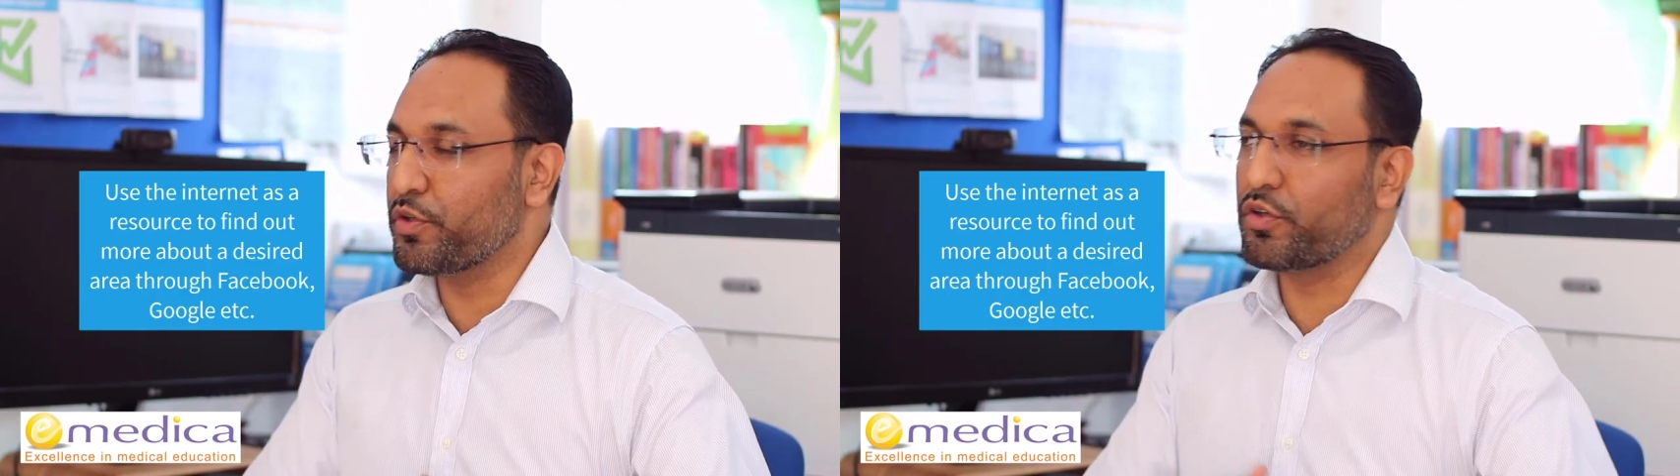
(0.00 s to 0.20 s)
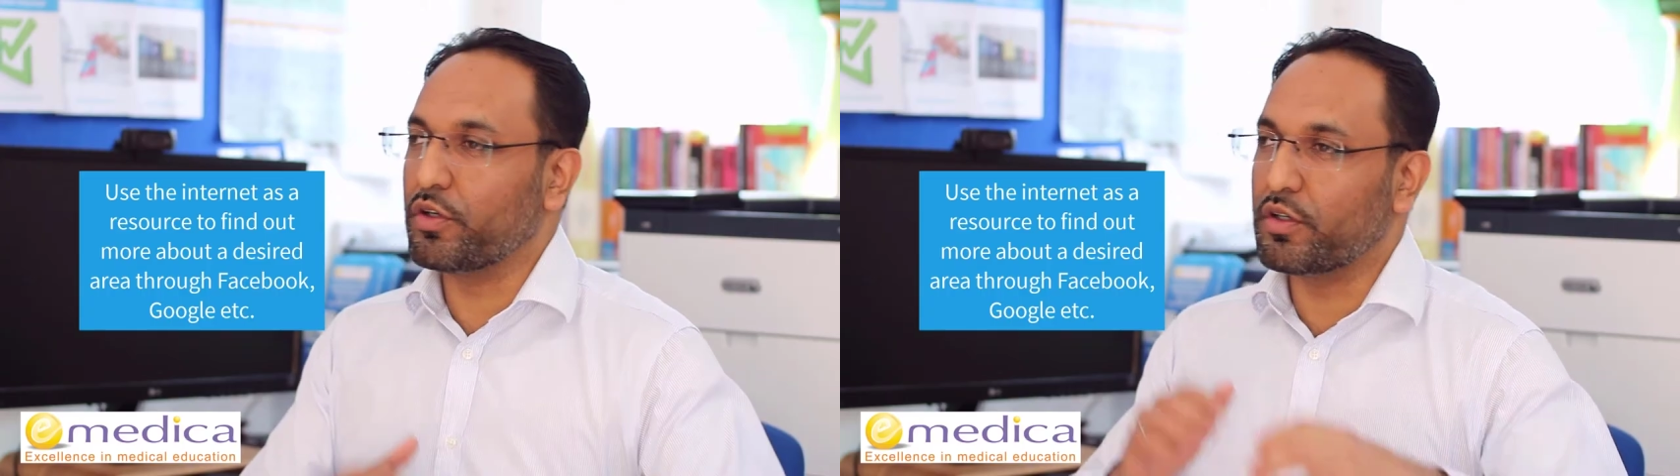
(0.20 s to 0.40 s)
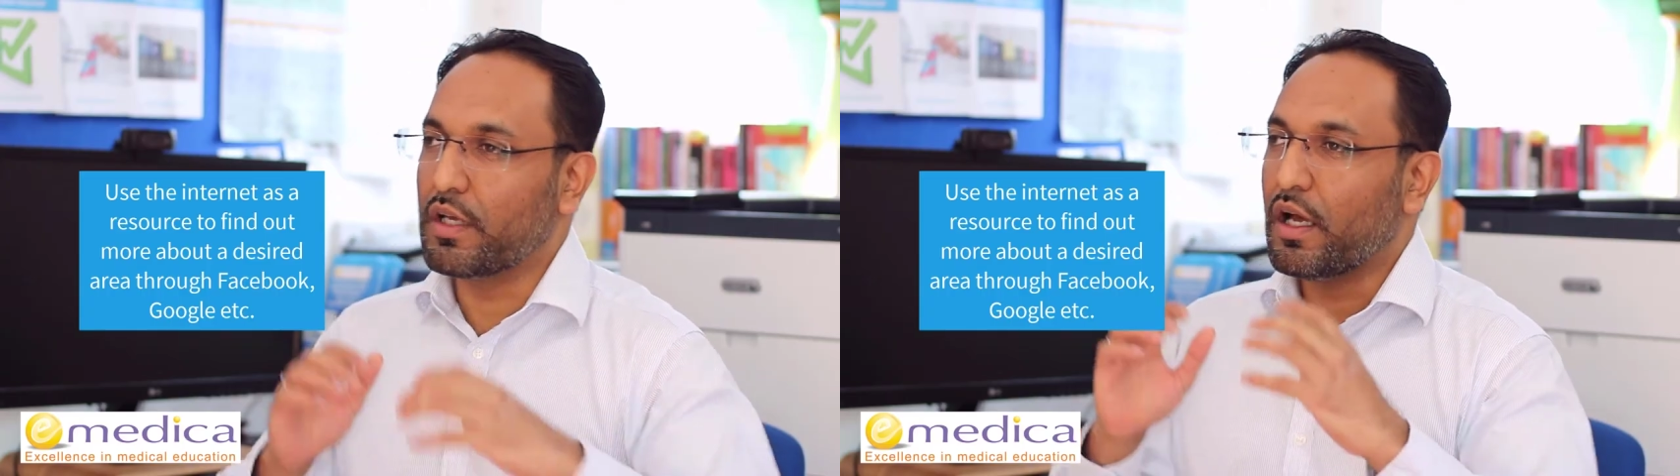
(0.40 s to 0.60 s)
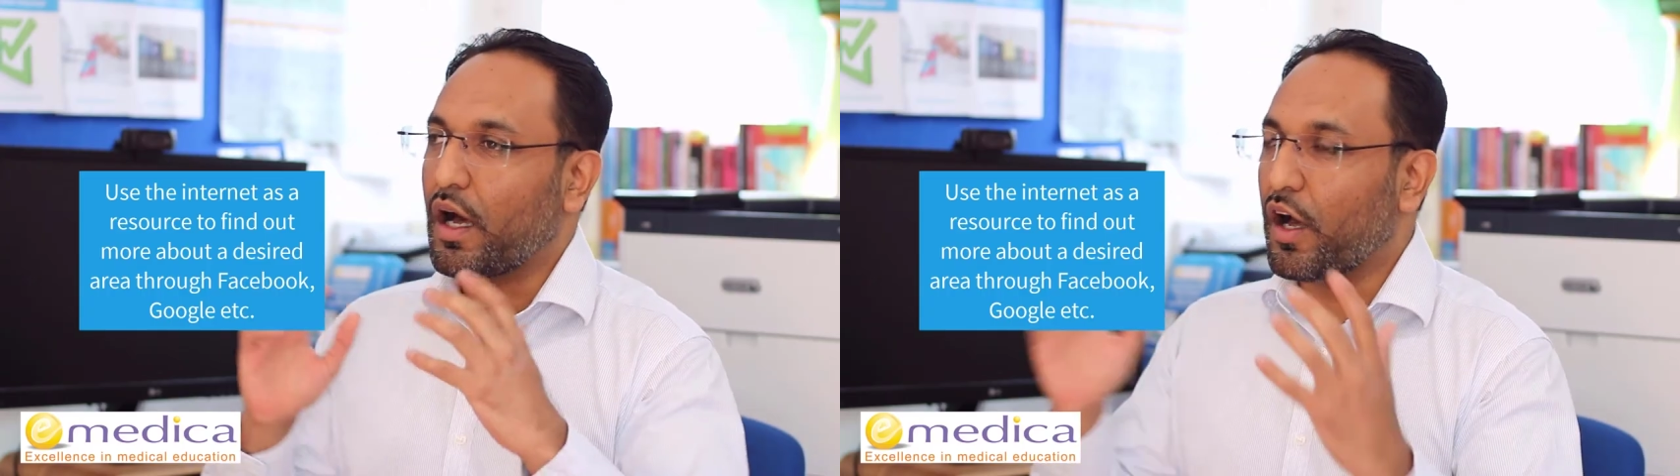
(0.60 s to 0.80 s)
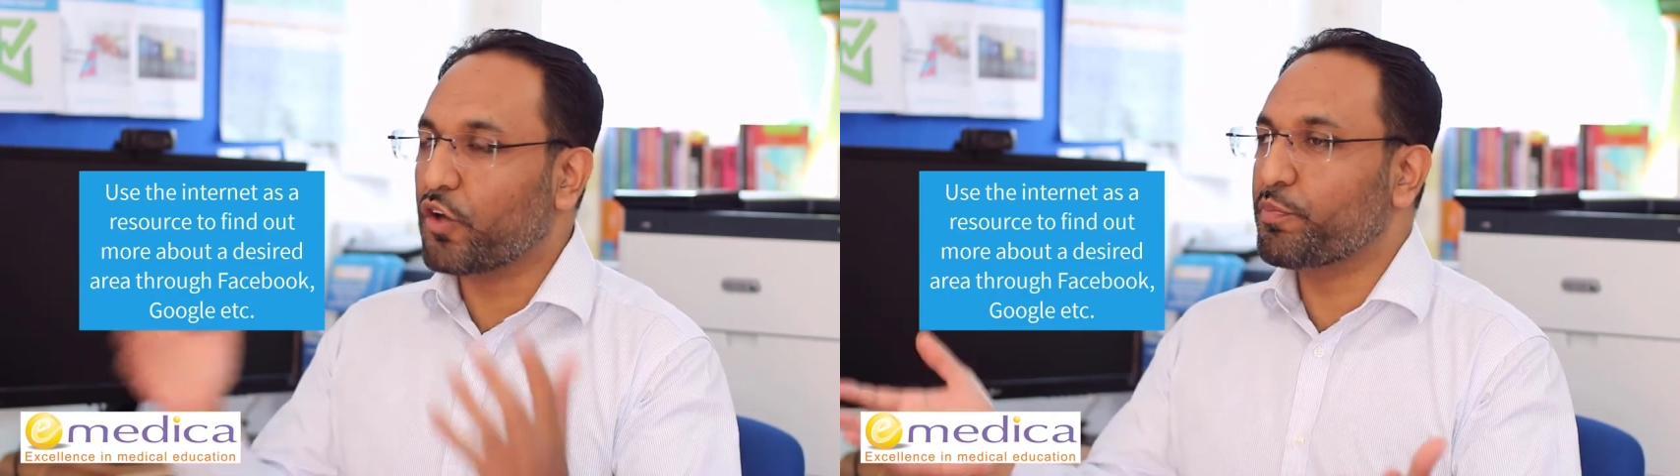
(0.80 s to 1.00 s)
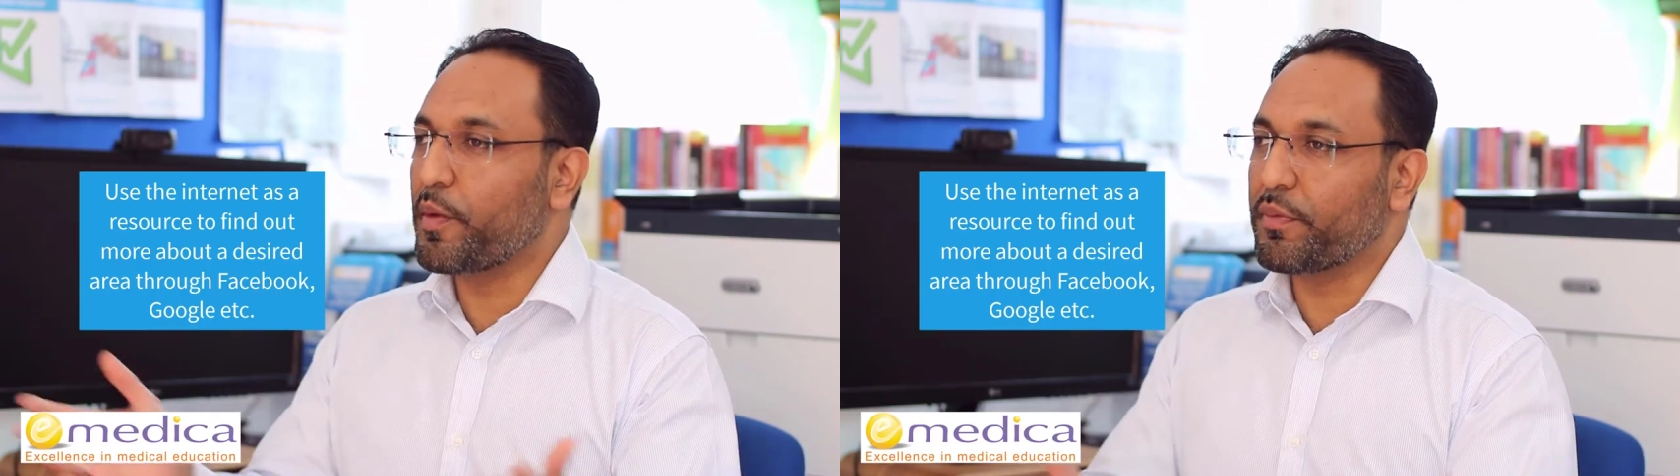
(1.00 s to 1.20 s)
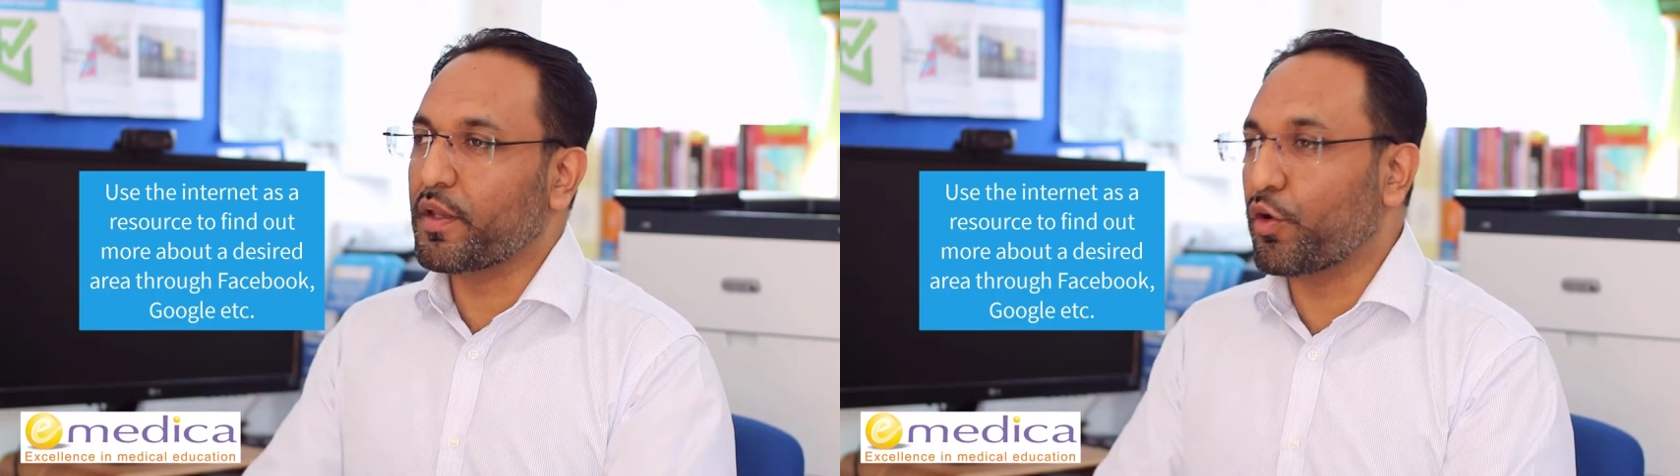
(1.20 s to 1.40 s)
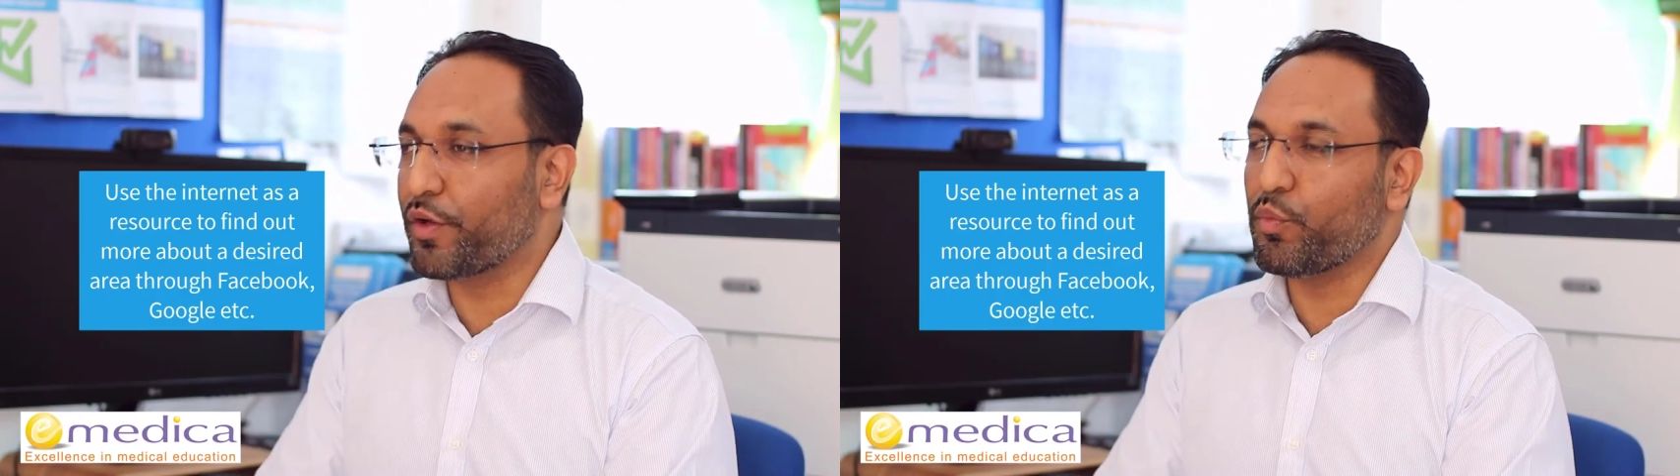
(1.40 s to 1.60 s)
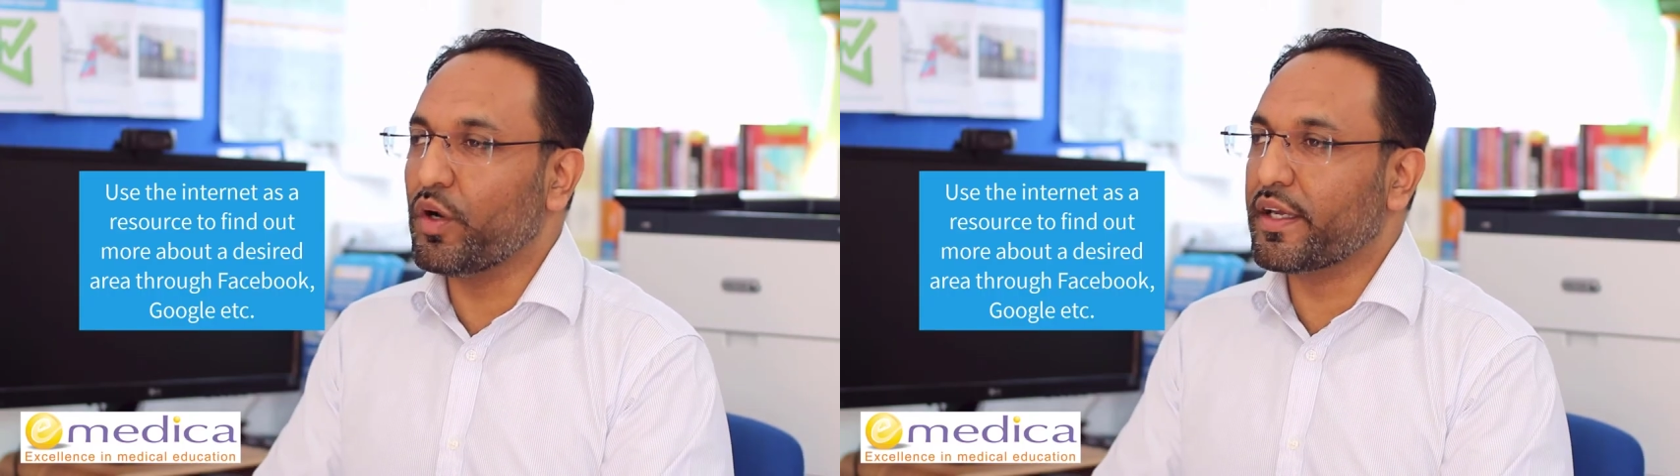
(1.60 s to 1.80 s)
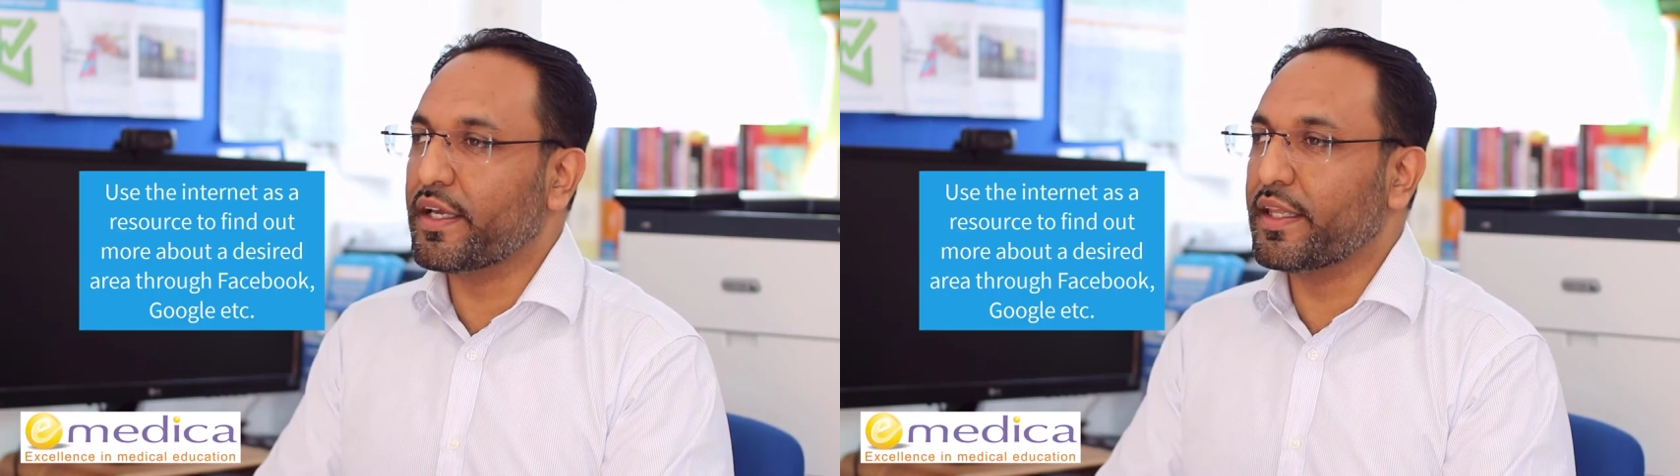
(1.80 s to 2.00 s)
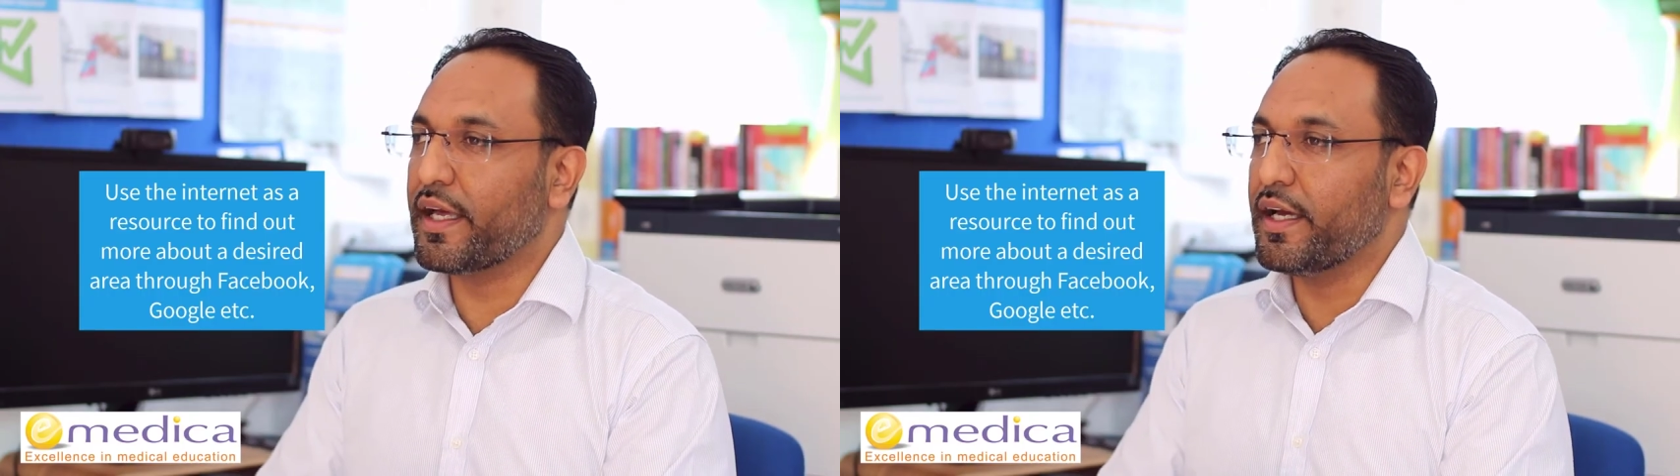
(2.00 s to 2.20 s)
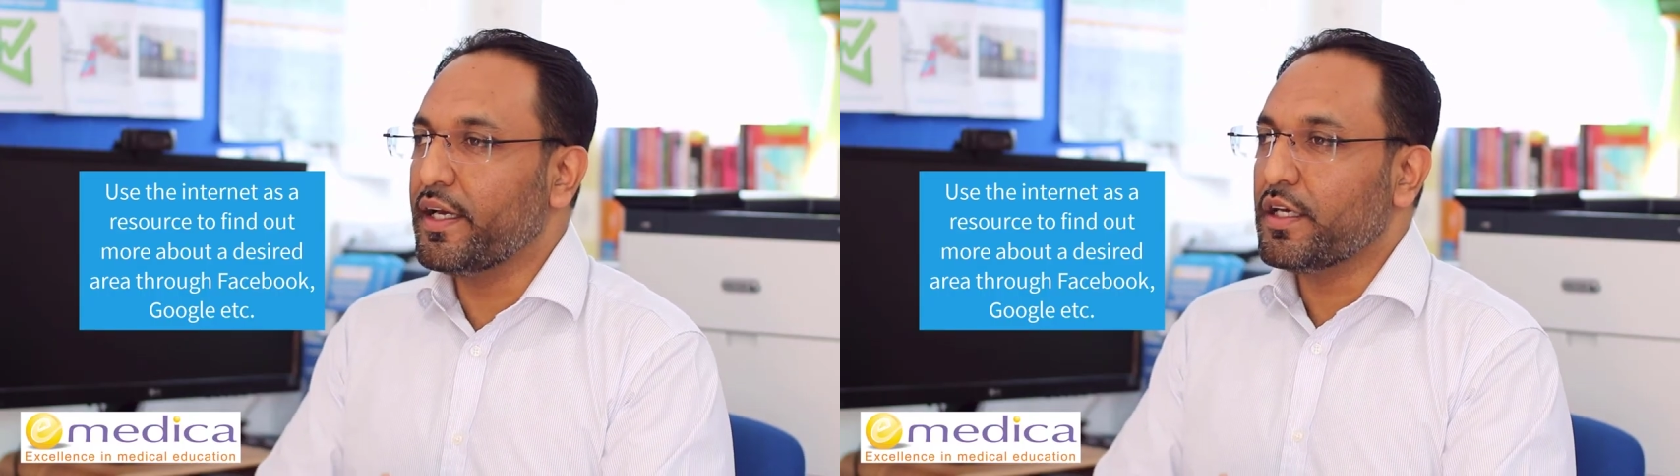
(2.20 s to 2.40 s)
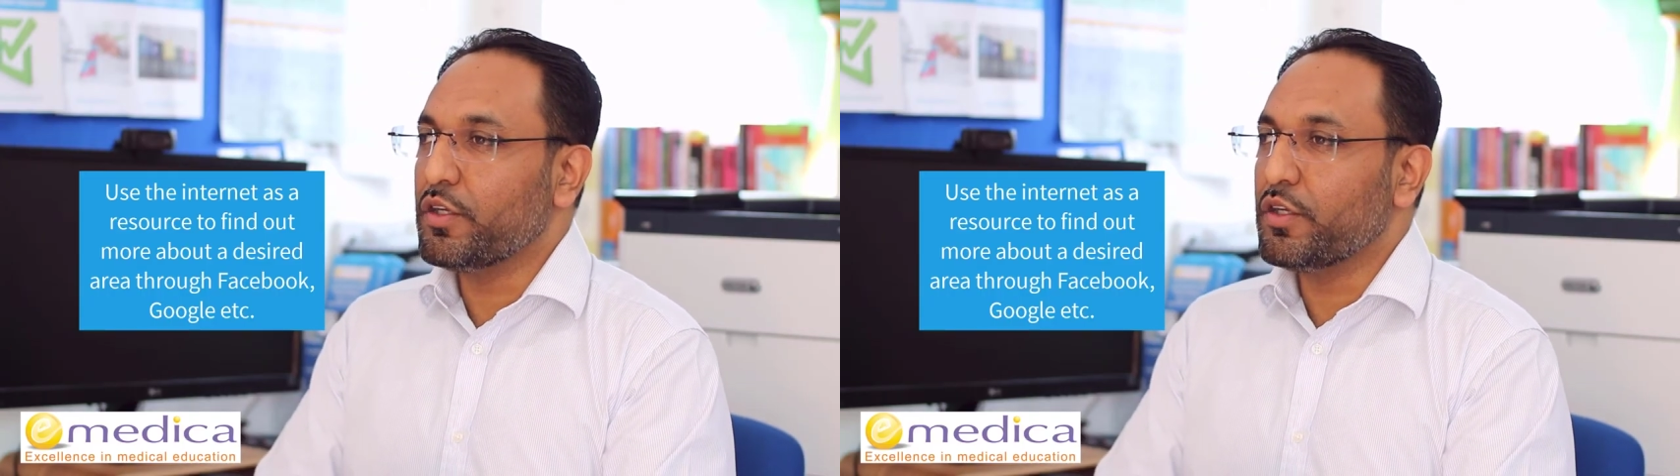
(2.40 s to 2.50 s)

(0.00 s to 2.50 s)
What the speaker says: you could ask people that are already working there.